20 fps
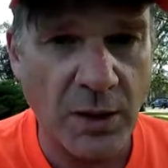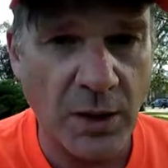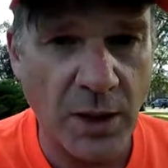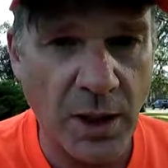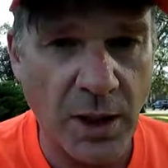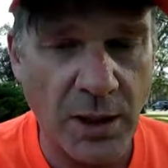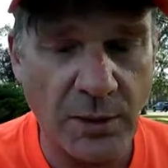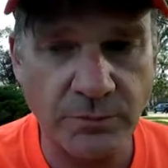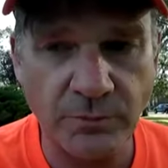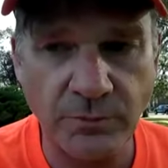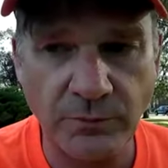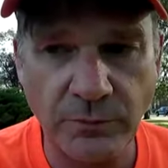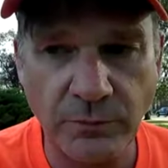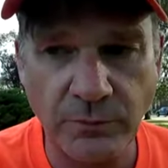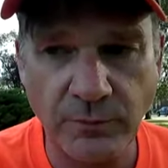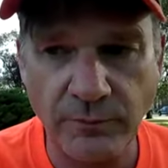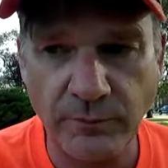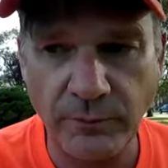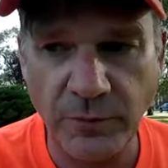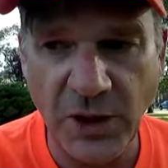um,
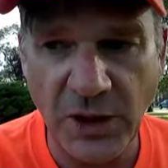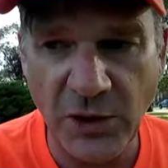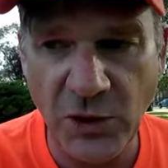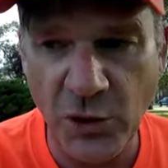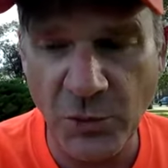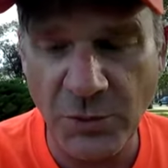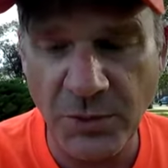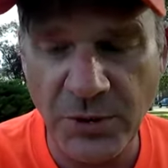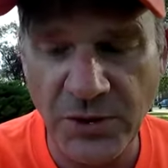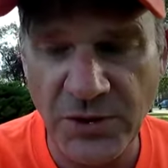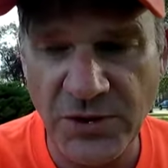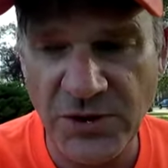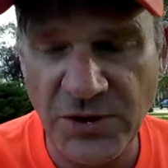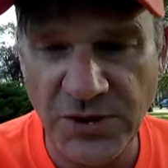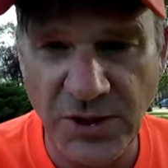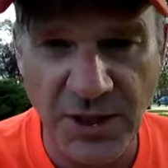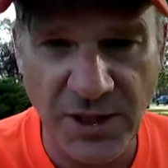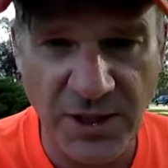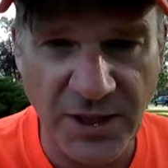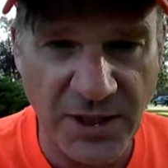humans
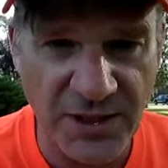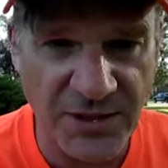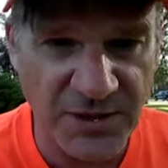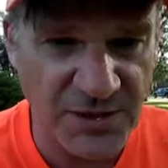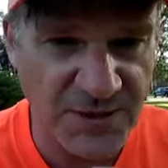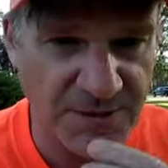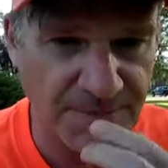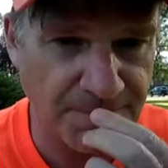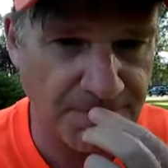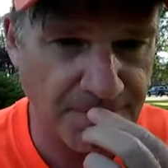like us.